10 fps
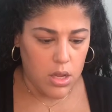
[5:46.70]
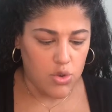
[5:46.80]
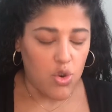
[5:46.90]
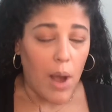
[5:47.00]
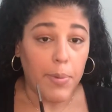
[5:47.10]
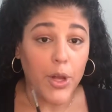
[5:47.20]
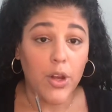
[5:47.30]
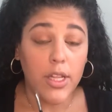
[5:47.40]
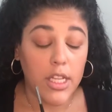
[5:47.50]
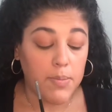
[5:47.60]

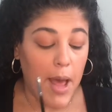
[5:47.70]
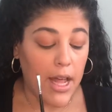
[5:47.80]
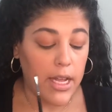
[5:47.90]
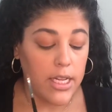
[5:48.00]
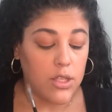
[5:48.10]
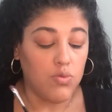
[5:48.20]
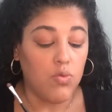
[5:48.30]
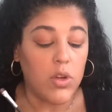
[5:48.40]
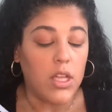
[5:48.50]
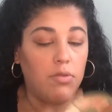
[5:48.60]
Tropical in this palette. It's really,